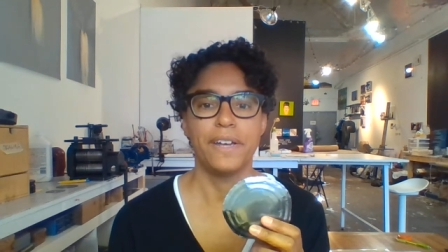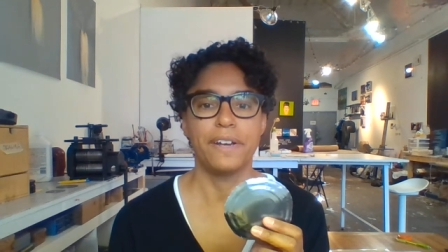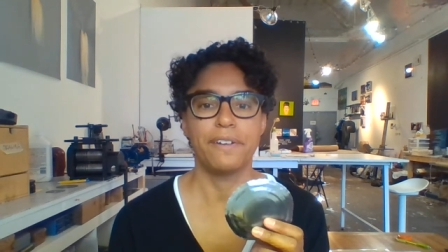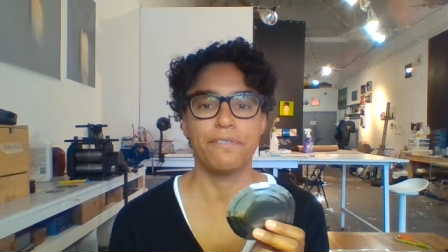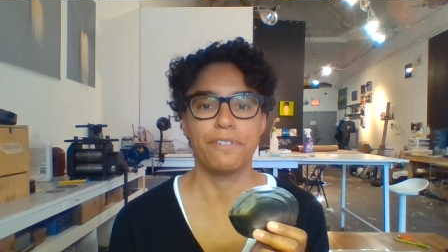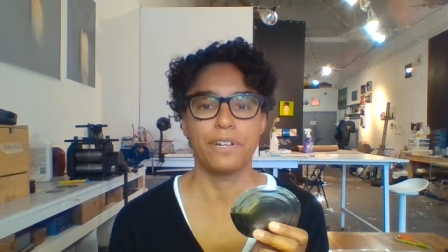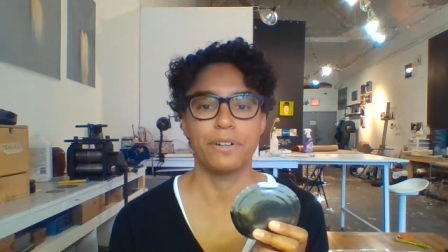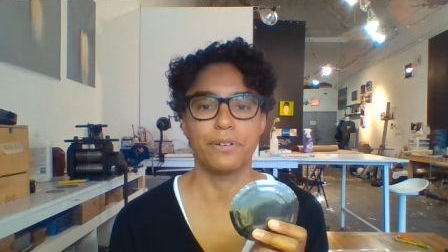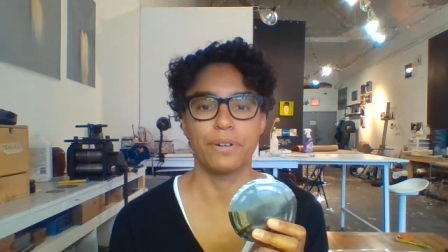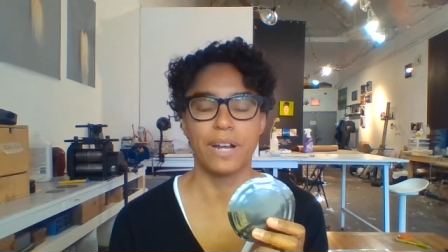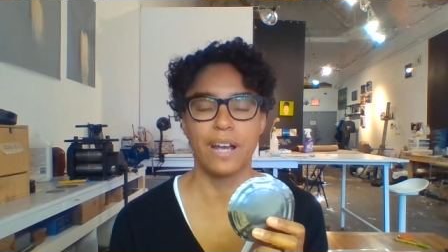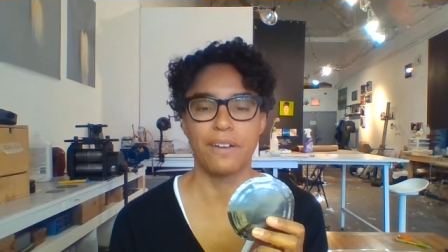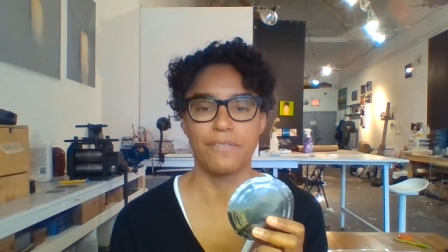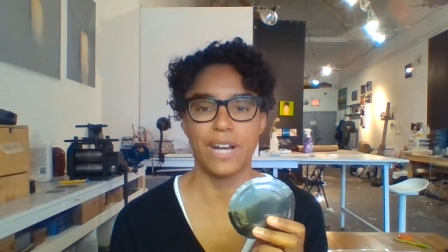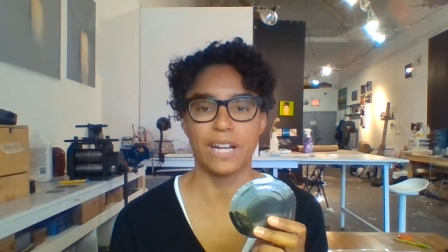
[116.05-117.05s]
if you don't
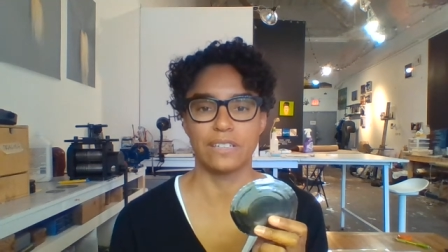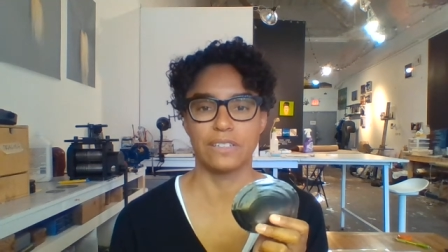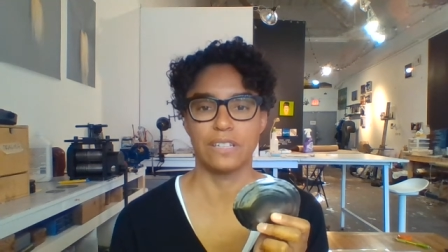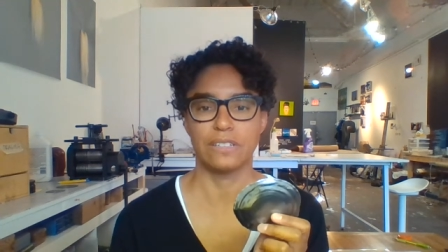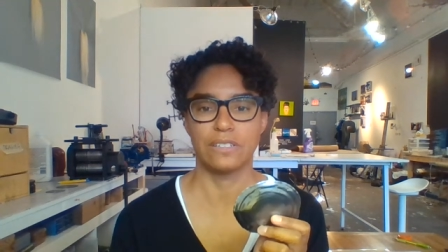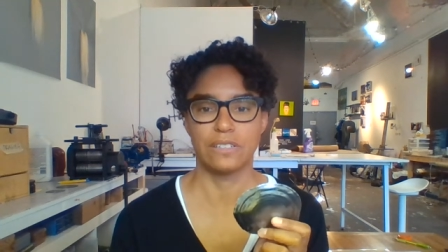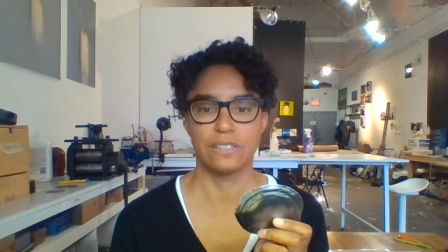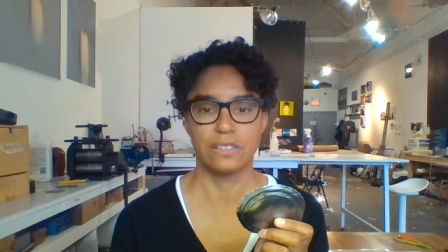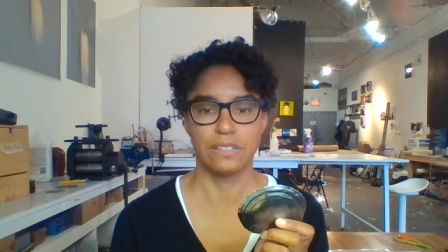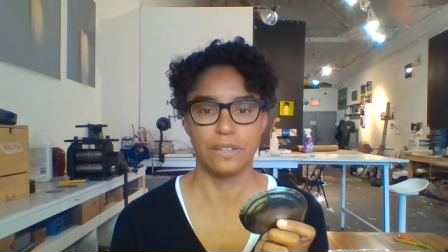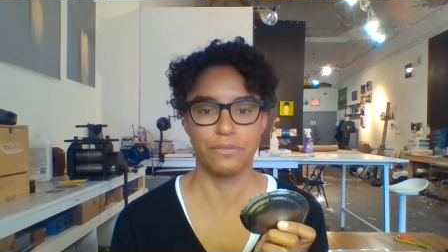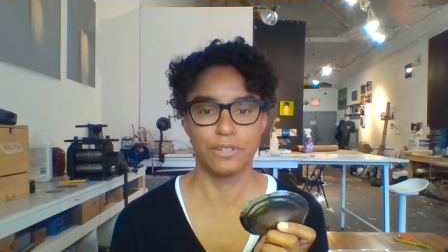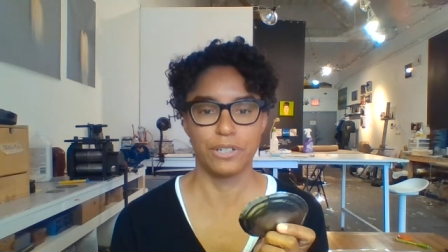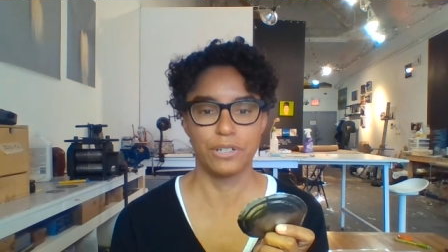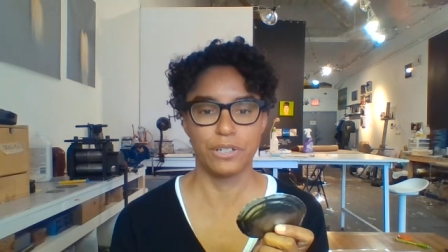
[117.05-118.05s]
have access to
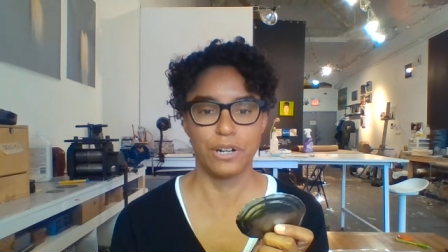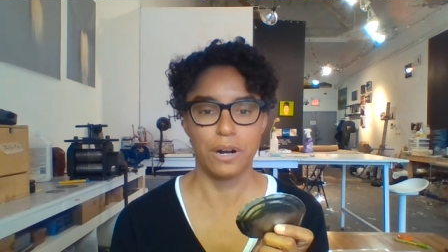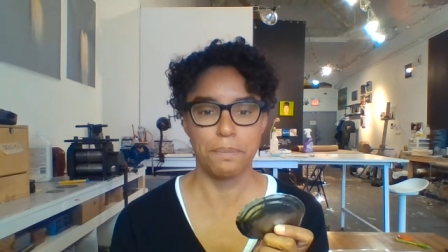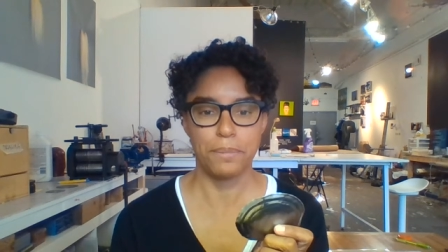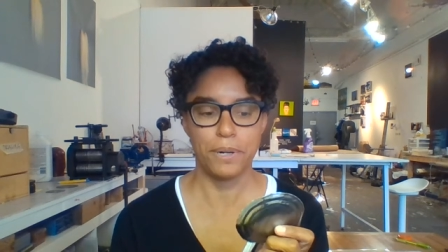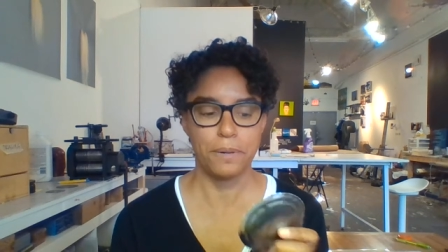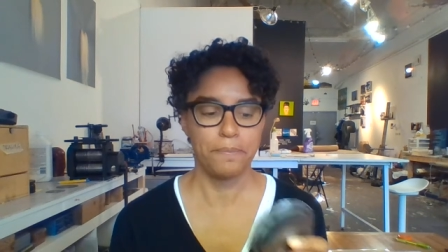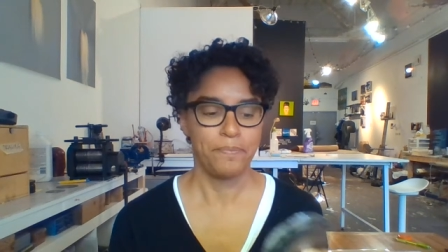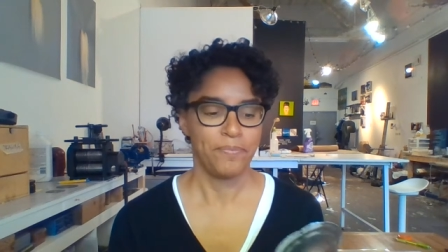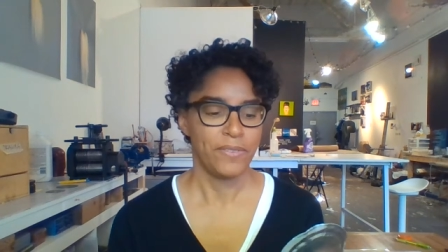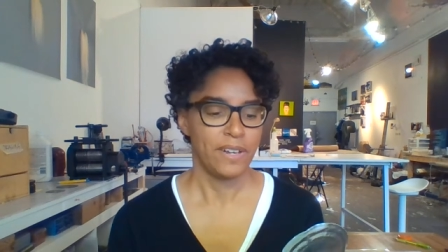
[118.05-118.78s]
silver or copper.